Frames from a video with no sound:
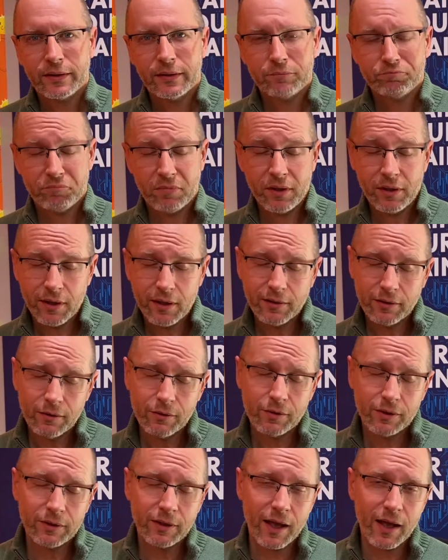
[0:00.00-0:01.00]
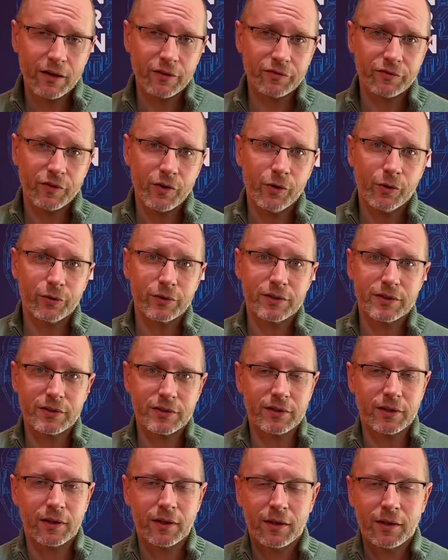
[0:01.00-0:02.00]
and I know a lot of
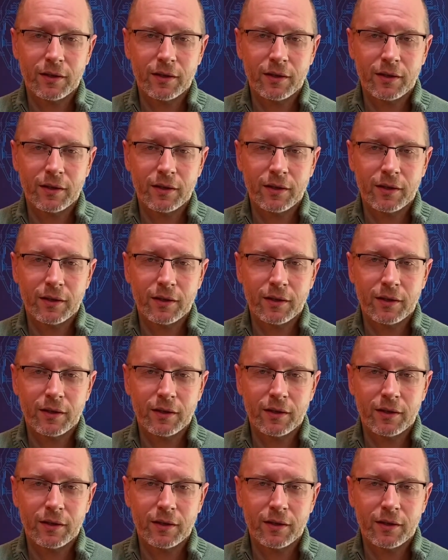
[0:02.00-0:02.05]
folks